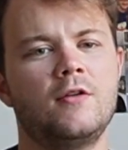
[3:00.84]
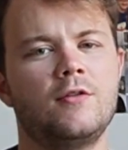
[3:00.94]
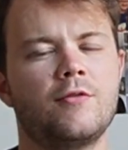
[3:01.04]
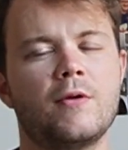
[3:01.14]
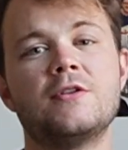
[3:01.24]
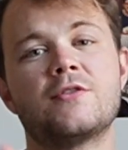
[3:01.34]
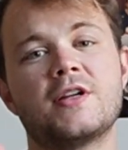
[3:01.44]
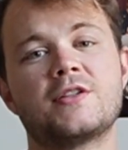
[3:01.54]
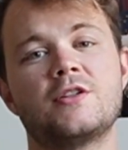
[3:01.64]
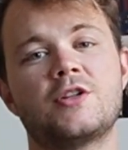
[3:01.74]
through
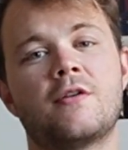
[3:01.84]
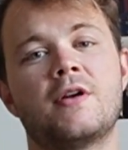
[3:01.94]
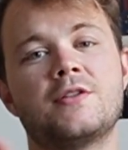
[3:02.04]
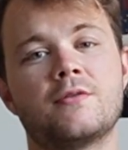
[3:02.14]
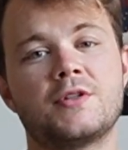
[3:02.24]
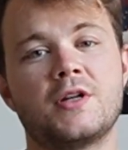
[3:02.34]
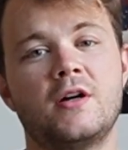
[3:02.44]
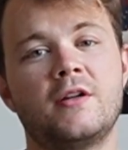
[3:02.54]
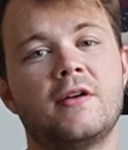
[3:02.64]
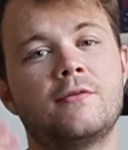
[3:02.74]
interest it generates a
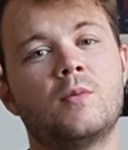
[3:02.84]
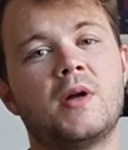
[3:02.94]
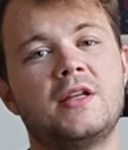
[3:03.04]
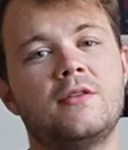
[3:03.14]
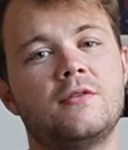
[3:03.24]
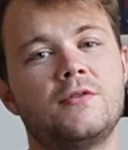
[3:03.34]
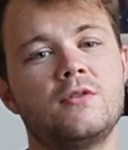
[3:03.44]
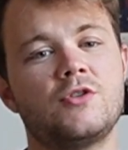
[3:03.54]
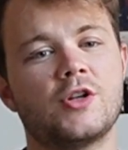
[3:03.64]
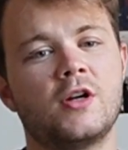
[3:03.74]
return, and therefore money in the
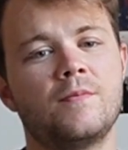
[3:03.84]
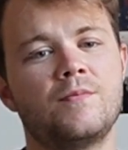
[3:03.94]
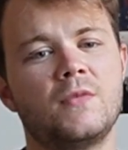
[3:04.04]
future